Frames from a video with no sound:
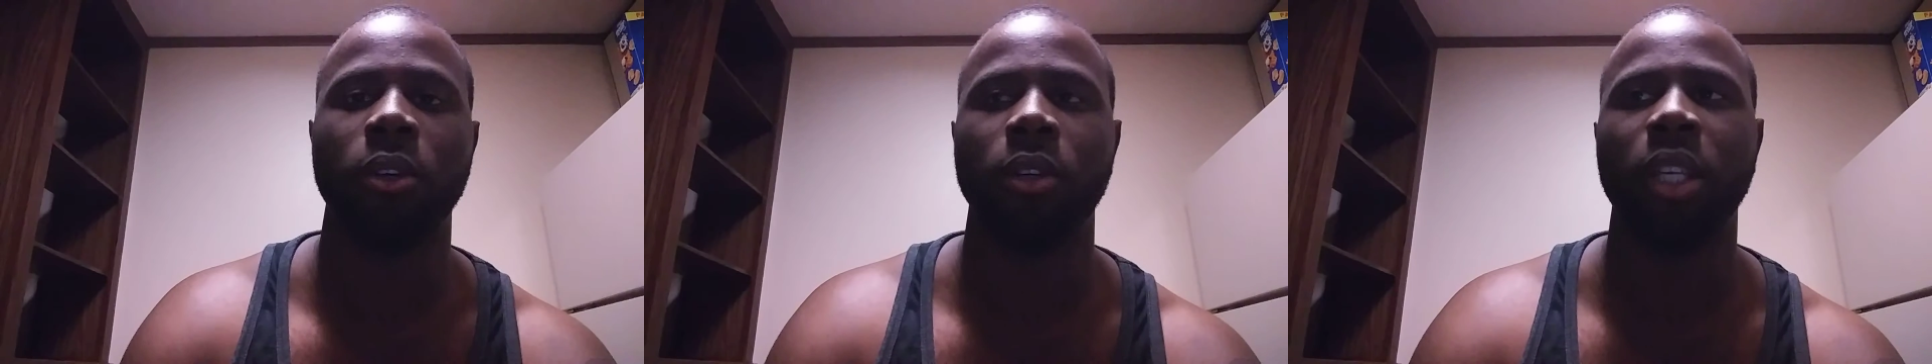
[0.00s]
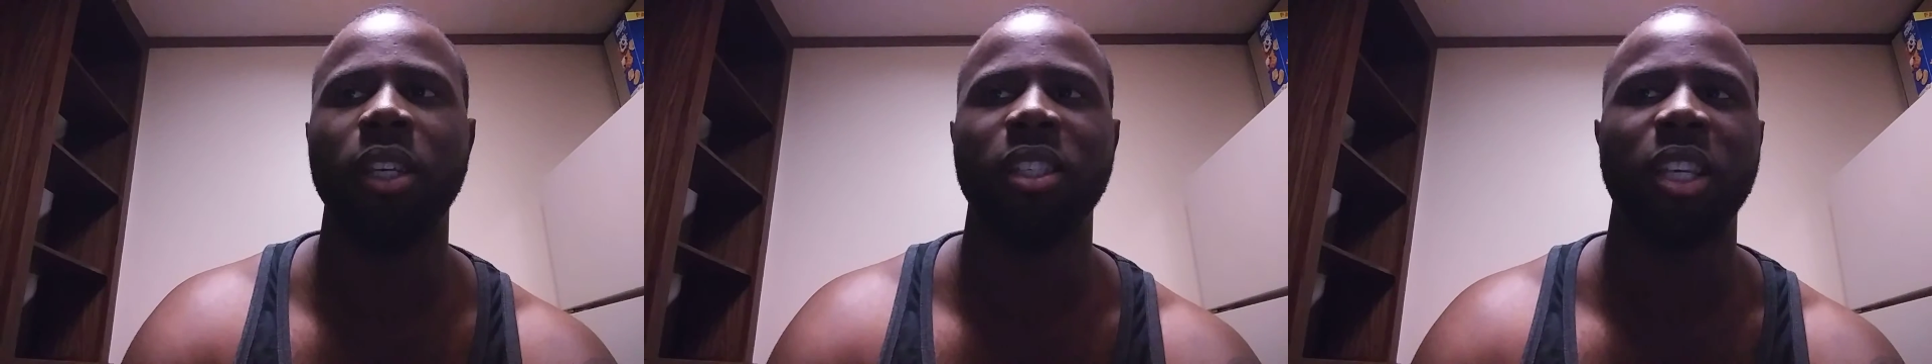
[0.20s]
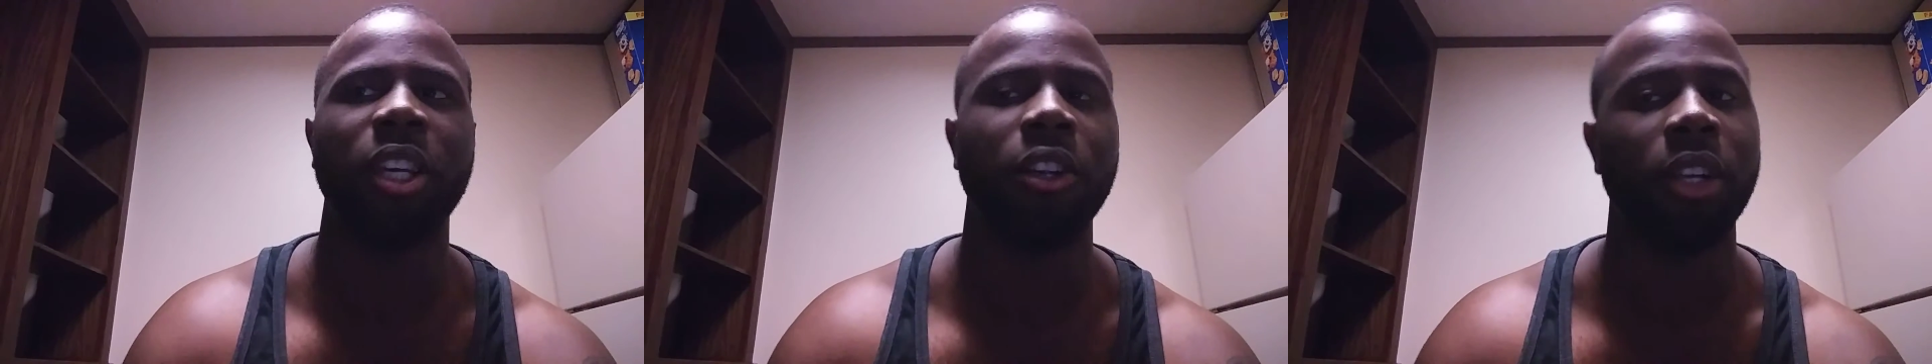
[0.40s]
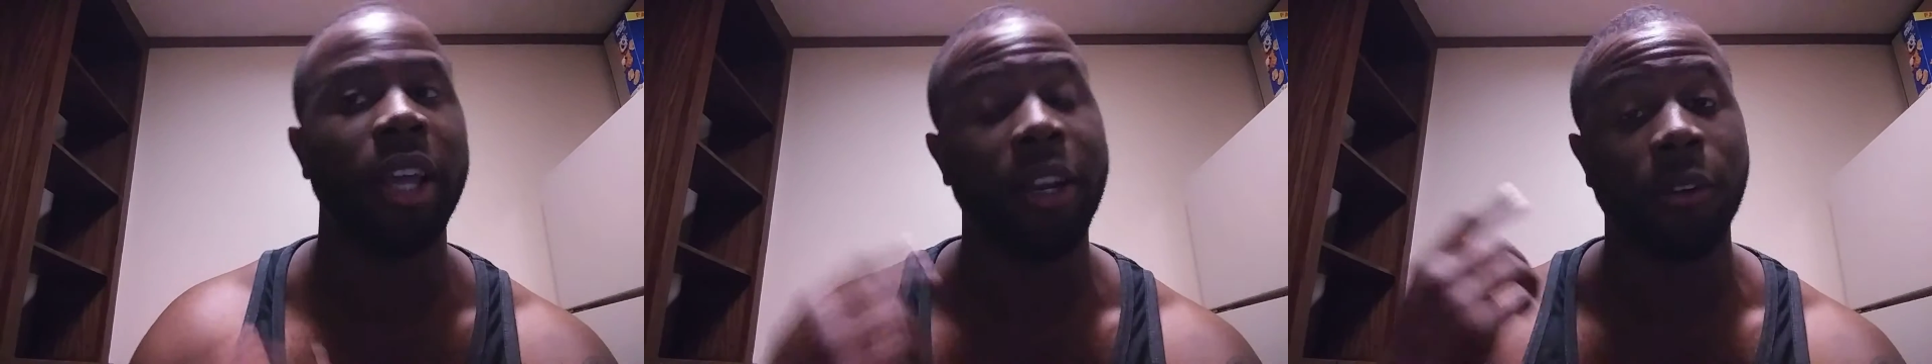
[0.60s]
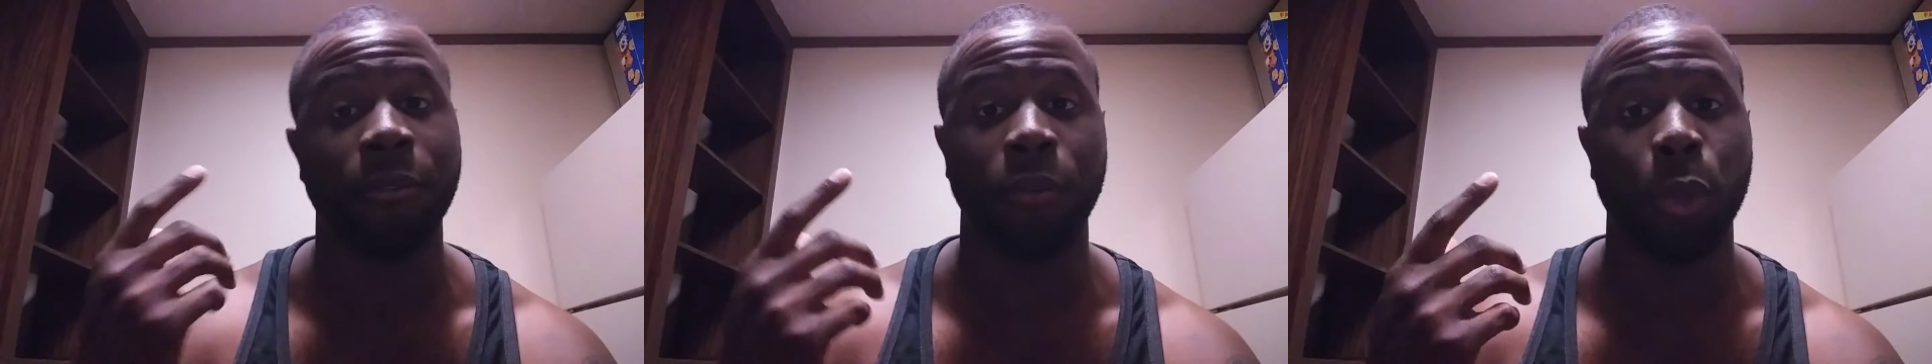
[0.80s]
he's hearing
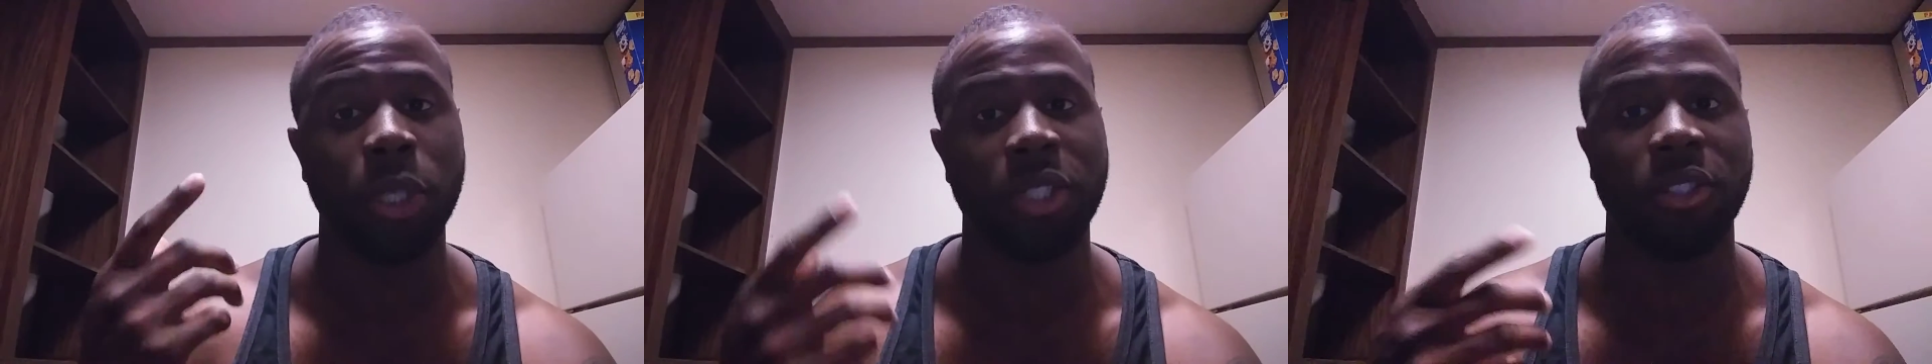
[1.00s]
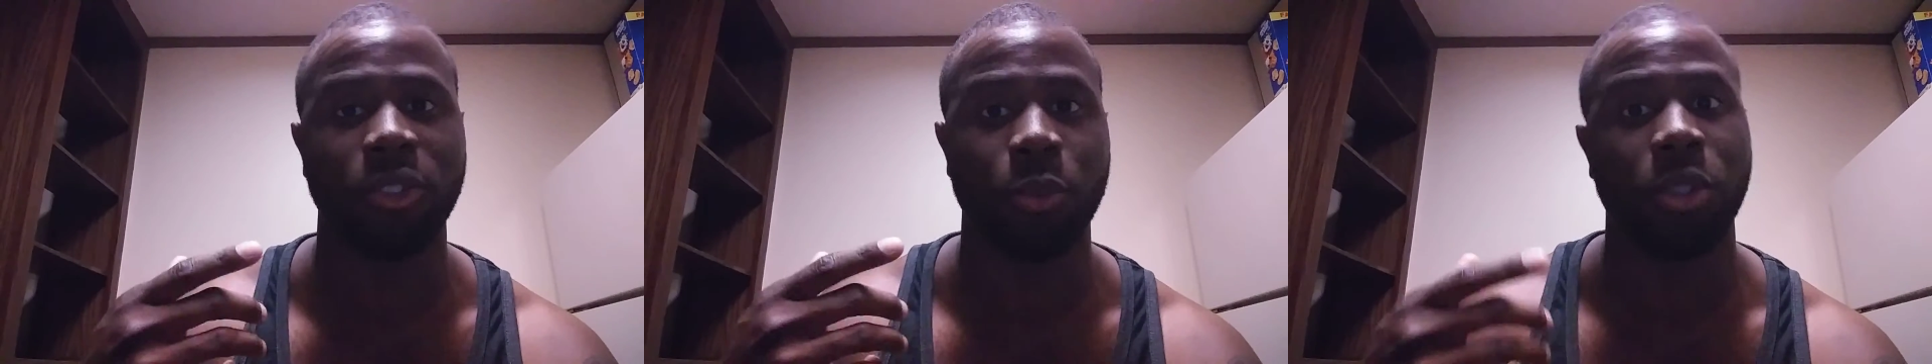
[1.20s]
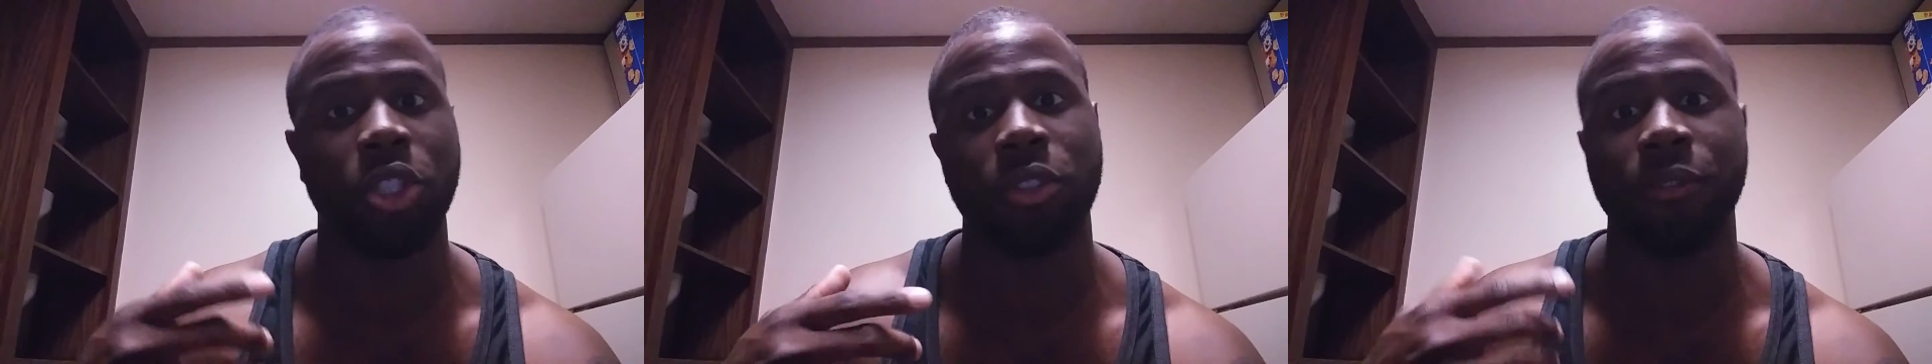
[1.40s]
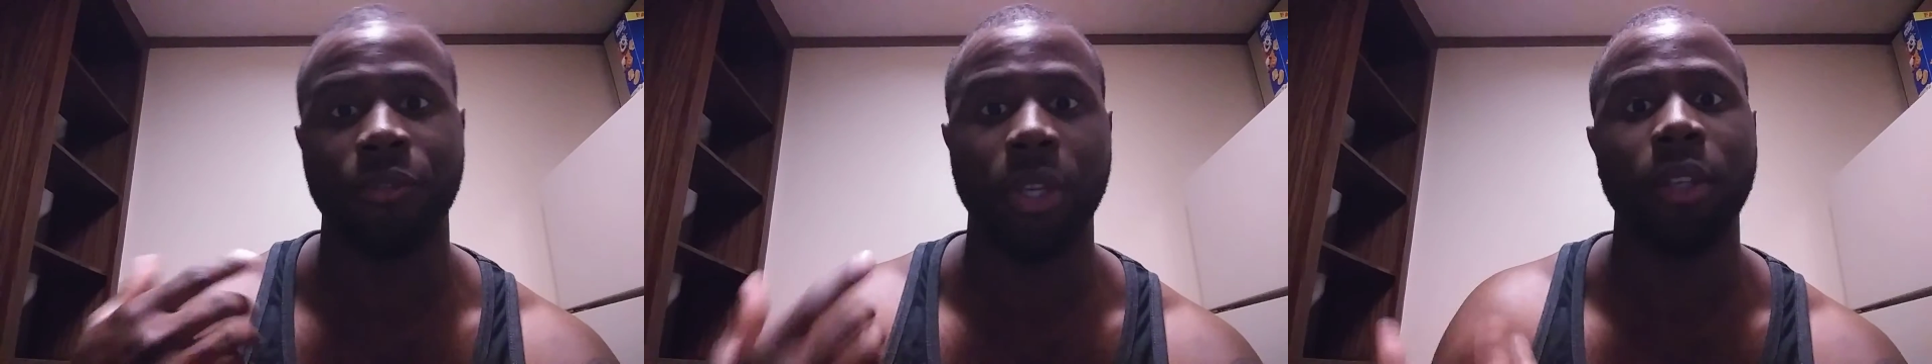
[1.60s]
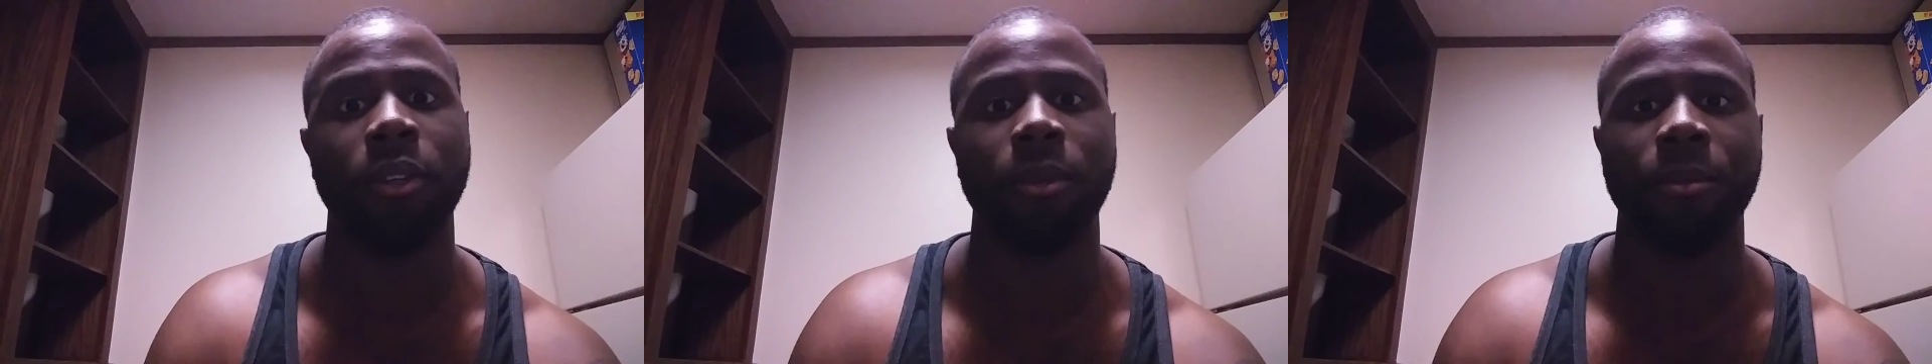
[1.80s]
like the voices which are
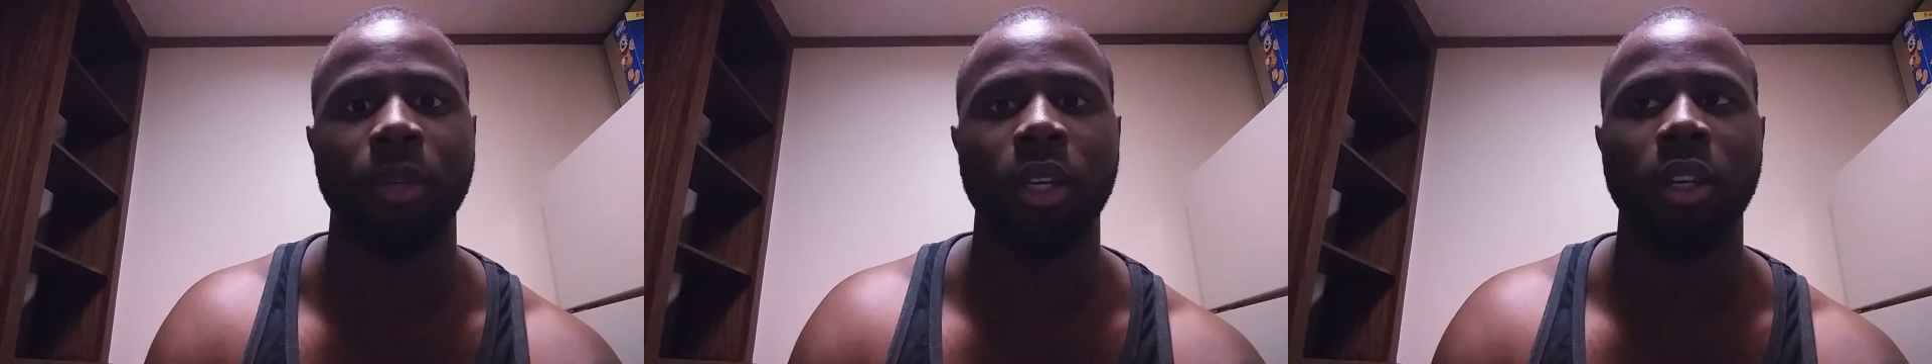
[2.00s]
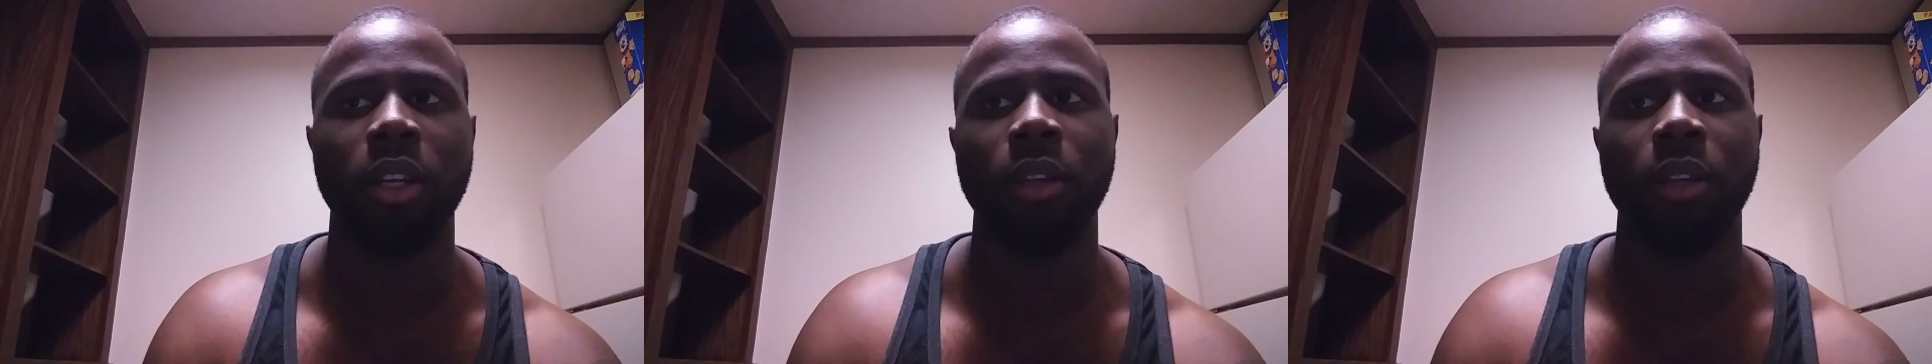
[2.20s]
Venom.